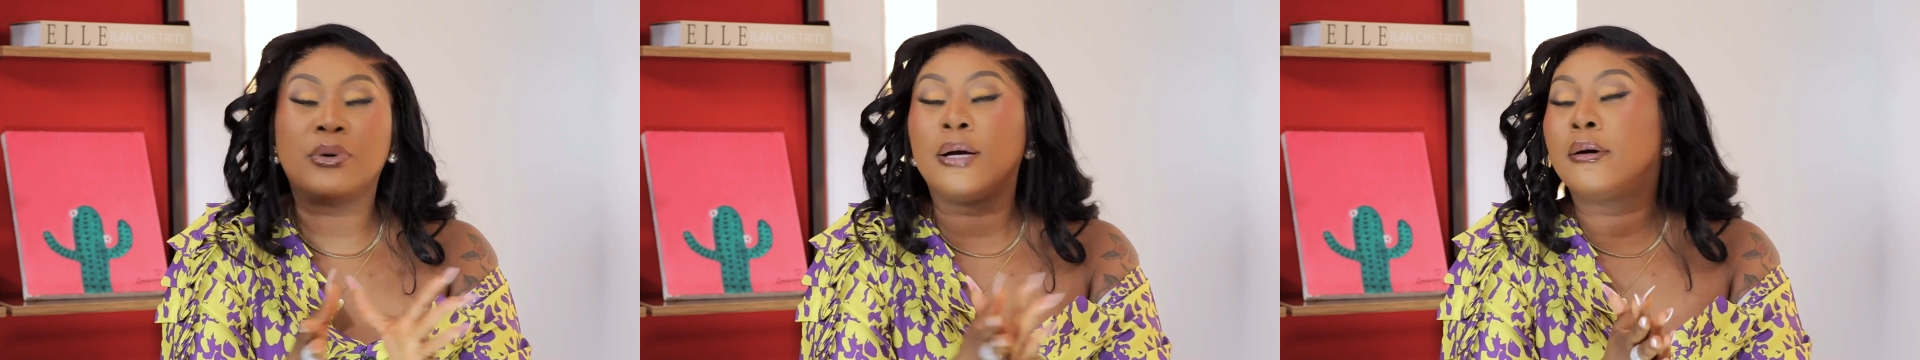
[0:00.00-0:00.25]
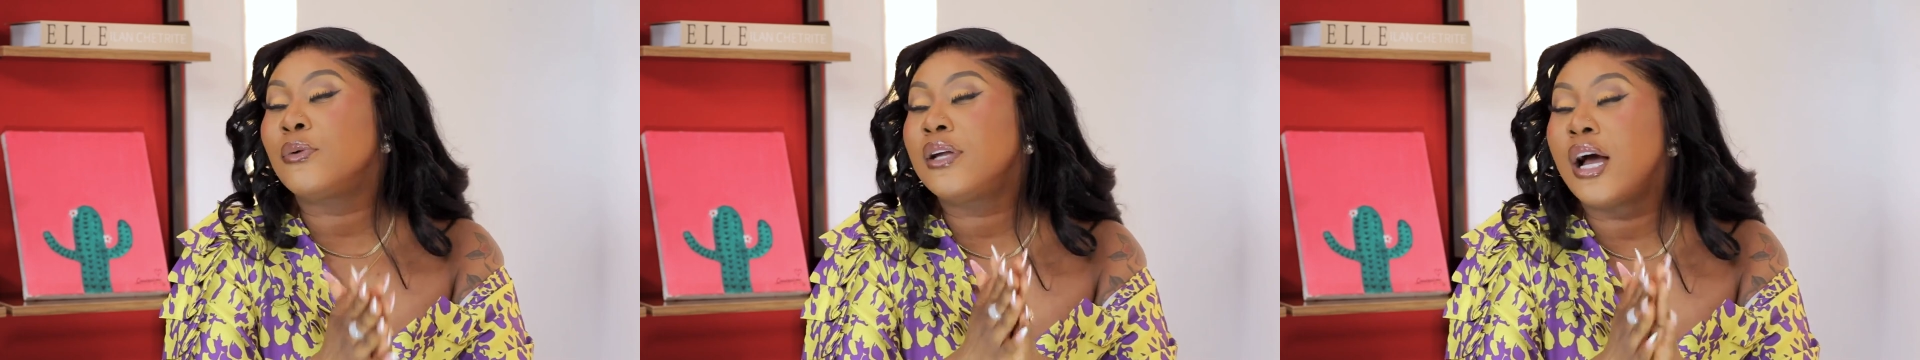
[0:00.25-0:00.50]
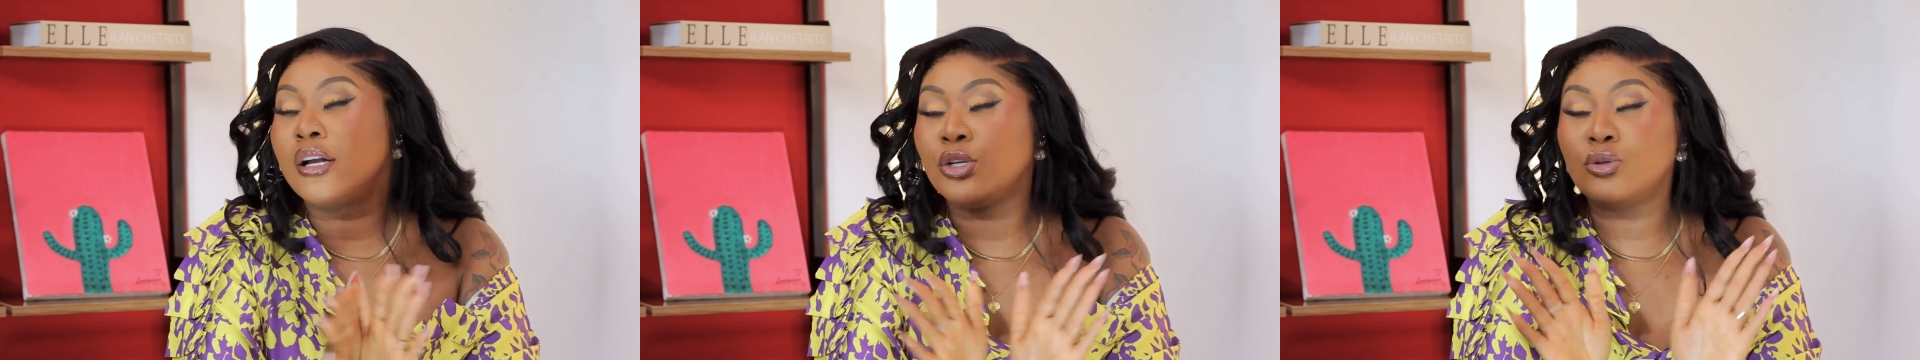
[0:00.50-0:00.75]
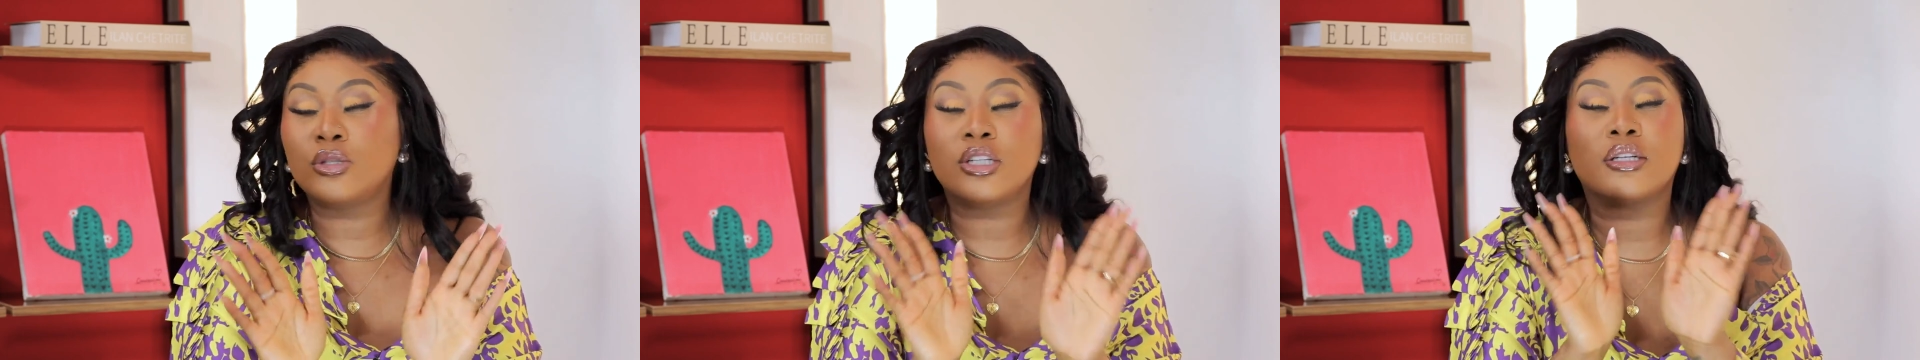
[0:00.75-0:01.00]
But Rihanna,
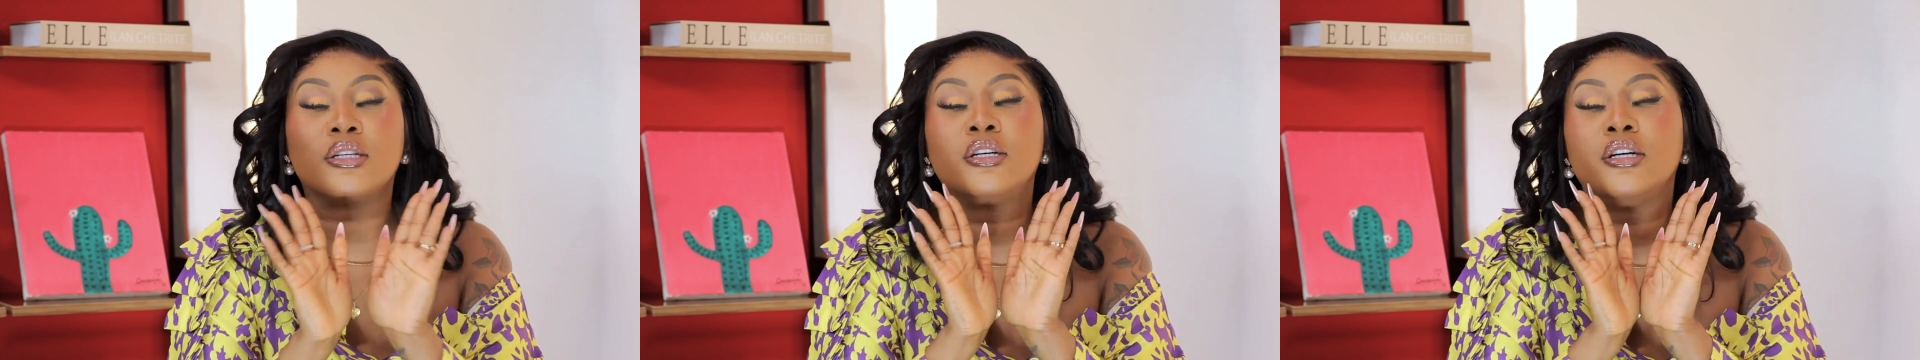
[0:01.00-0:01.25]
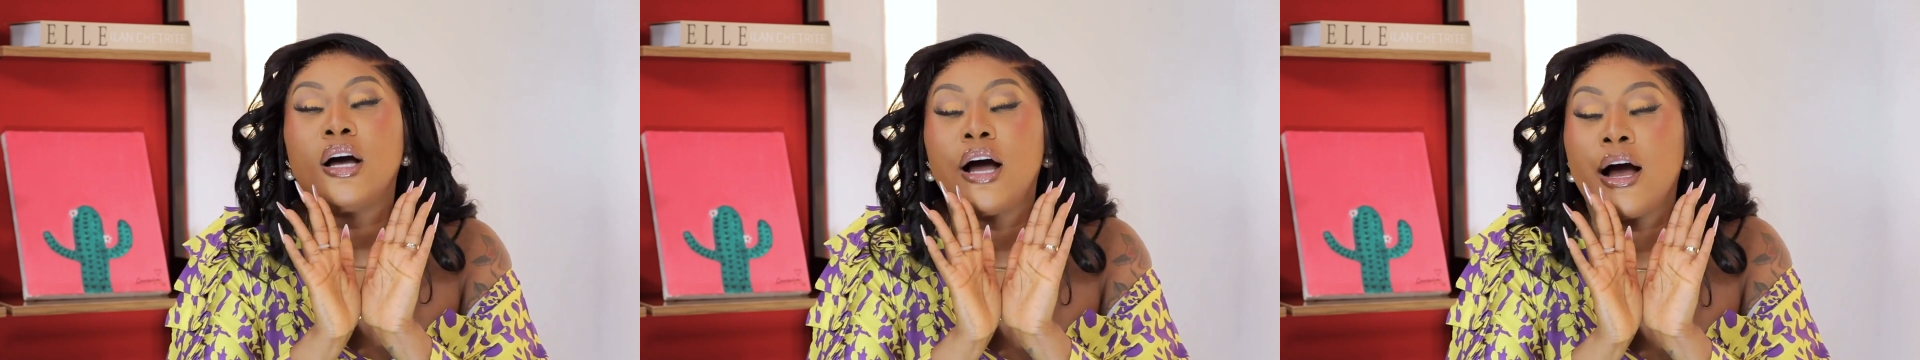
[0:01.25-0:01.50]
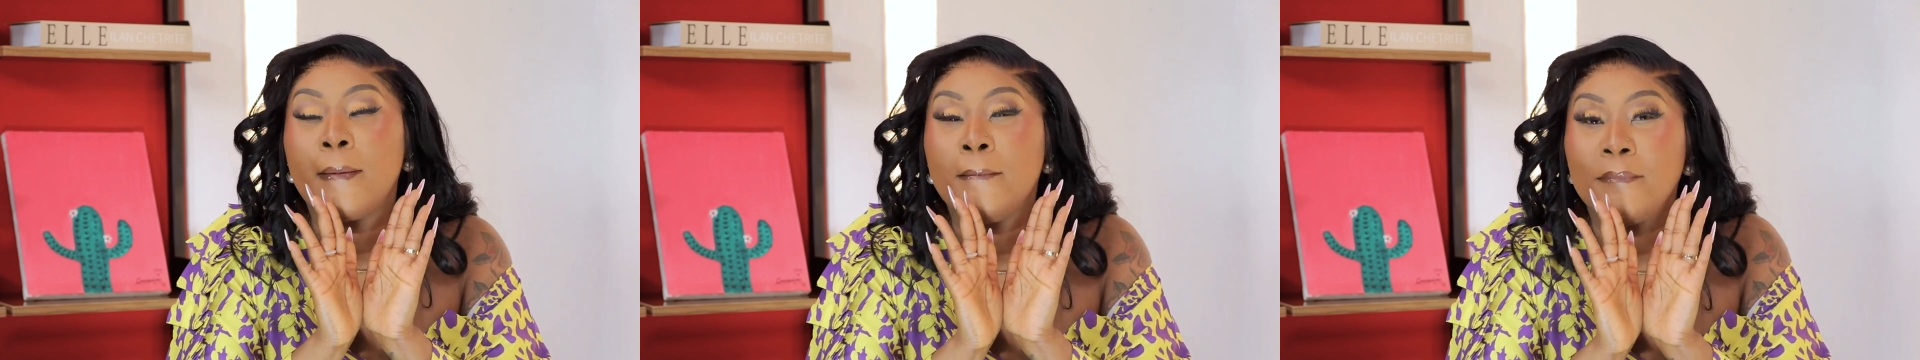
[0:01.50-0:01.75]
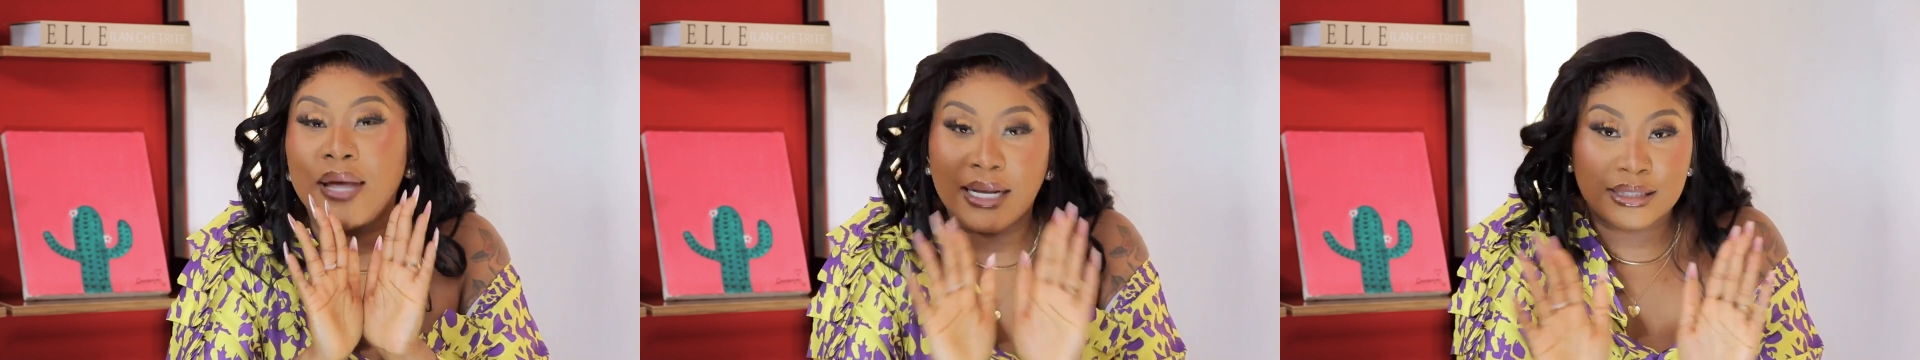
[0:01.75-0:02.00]
you look
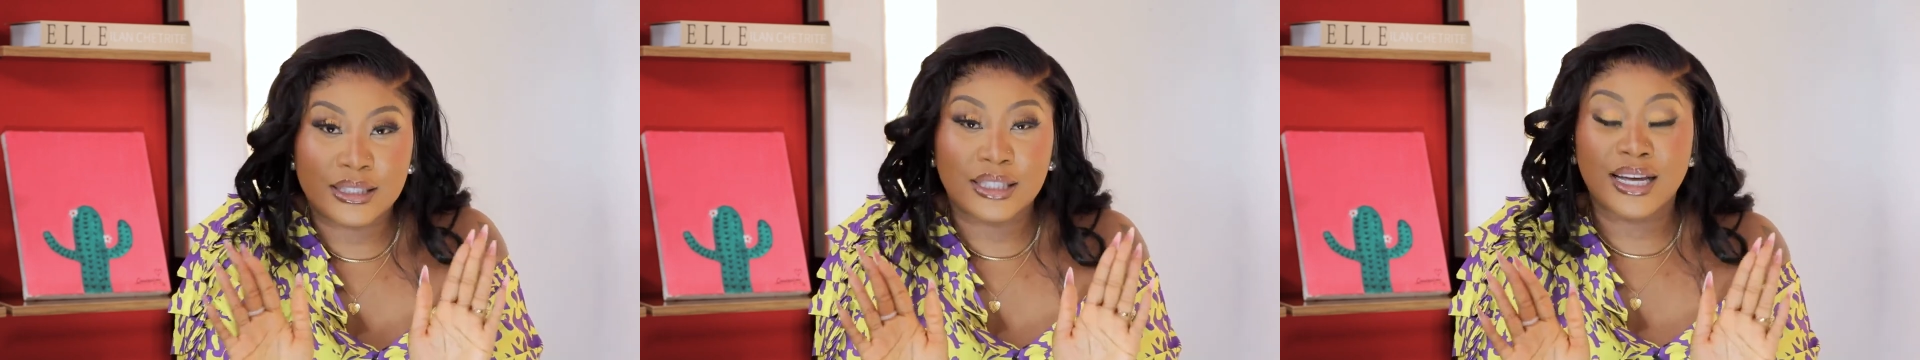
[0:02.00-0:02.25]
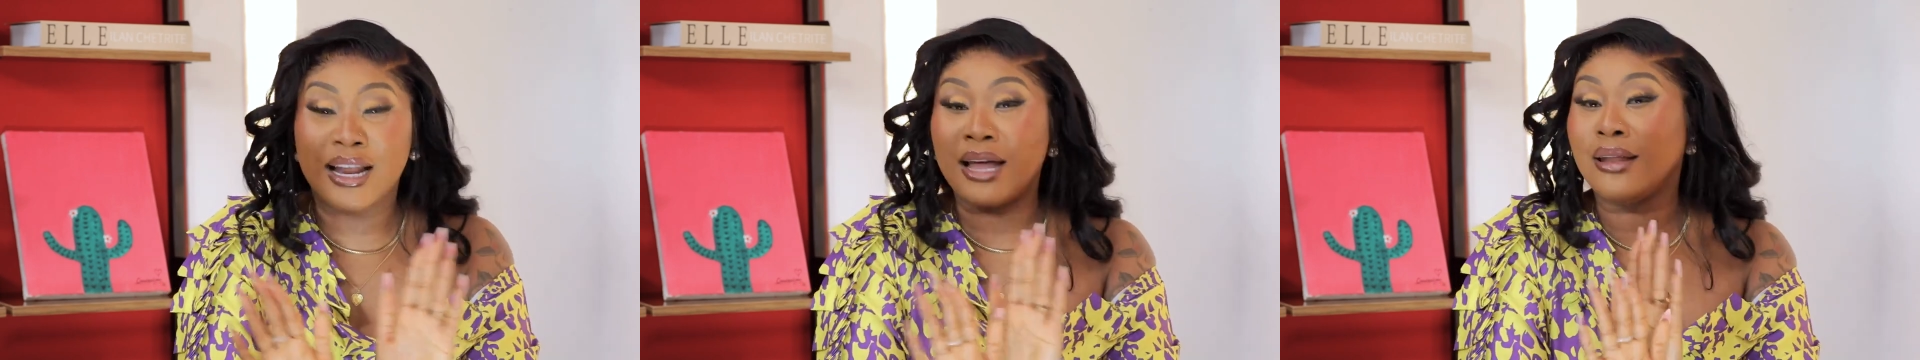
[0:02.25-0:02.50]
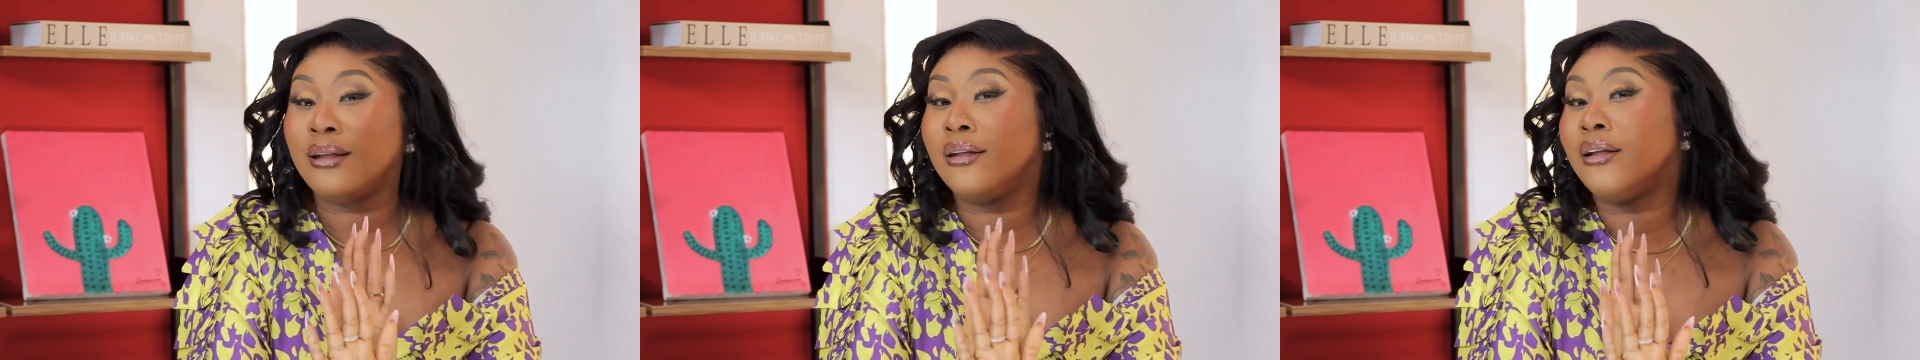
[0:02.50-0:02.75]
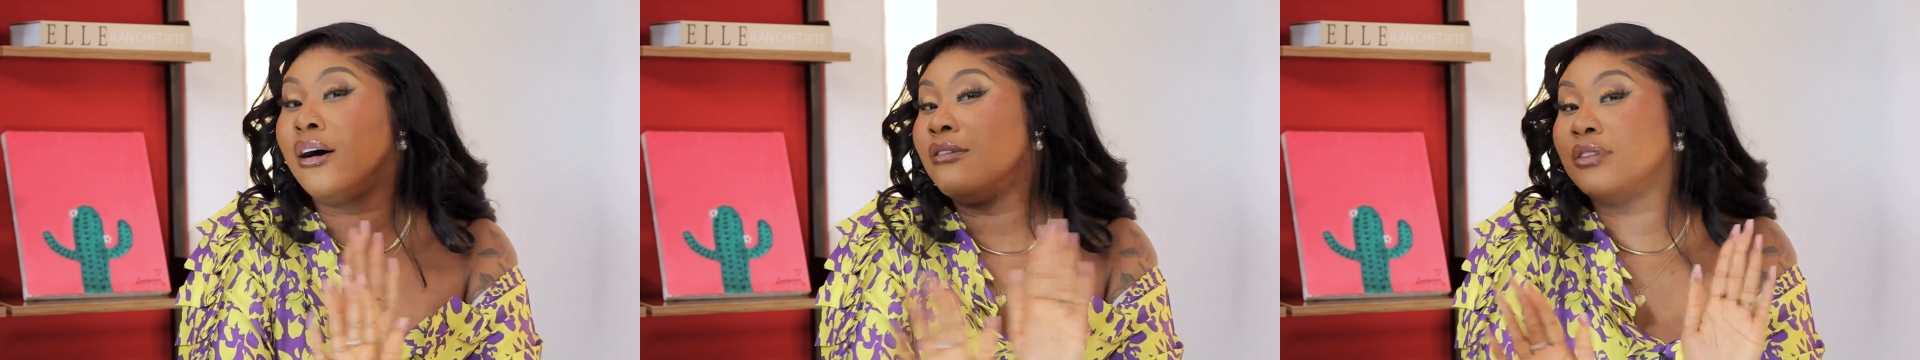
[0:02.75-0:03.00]
amazing. And I
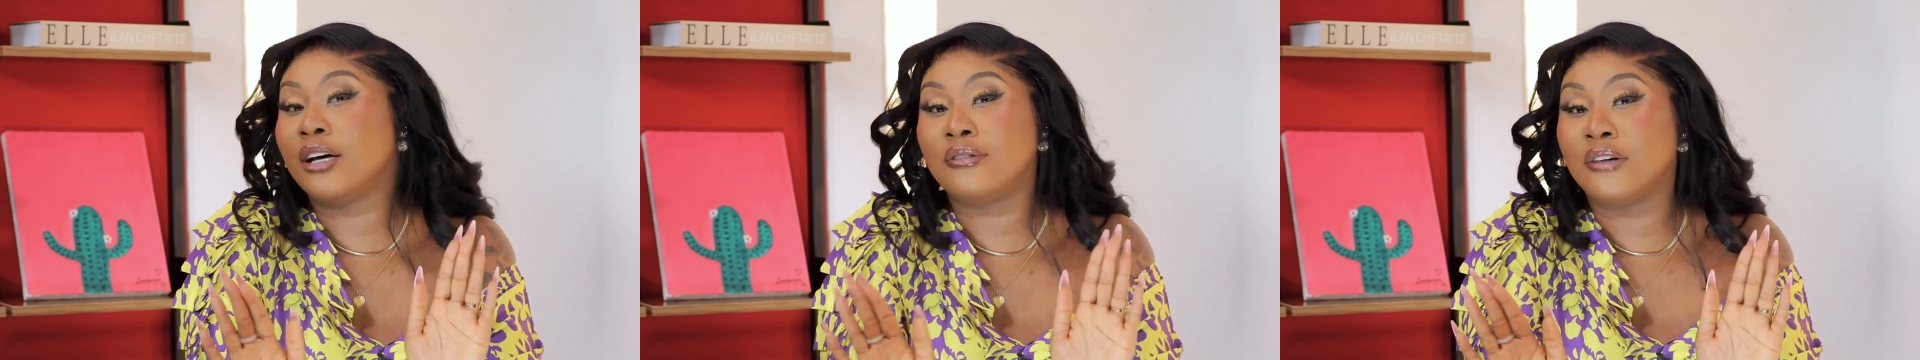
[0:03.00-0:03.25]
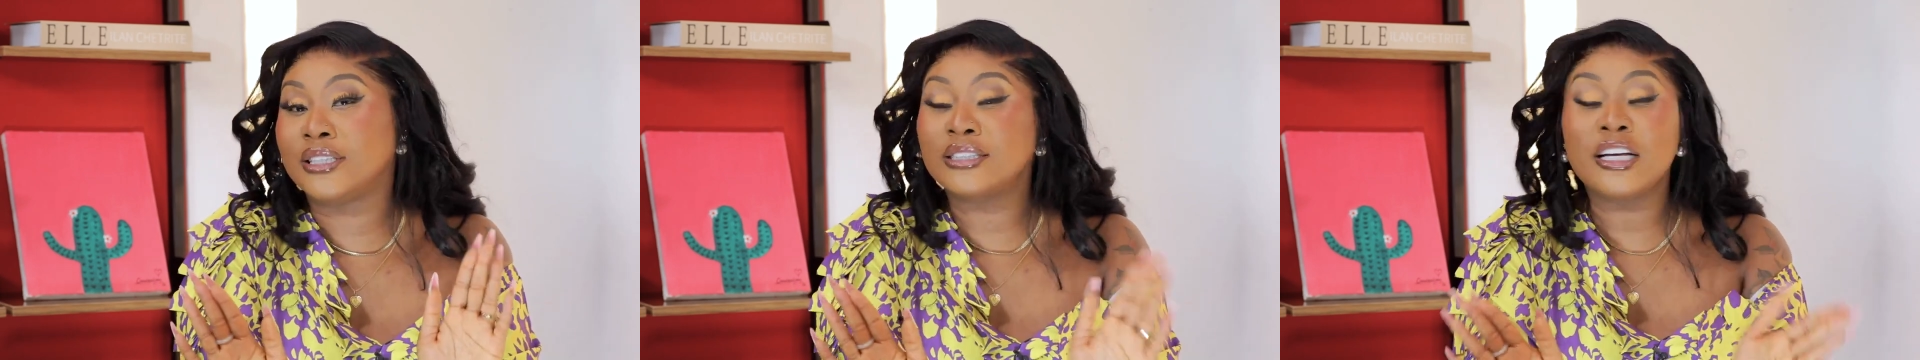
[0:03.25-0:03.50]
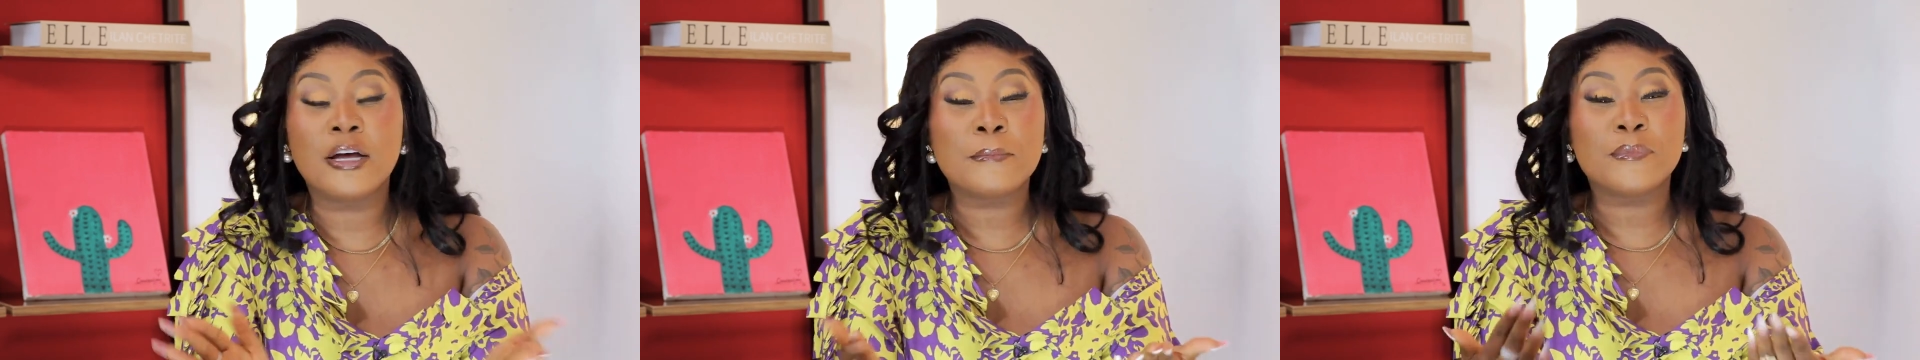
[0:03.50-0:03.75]
love, love, love this.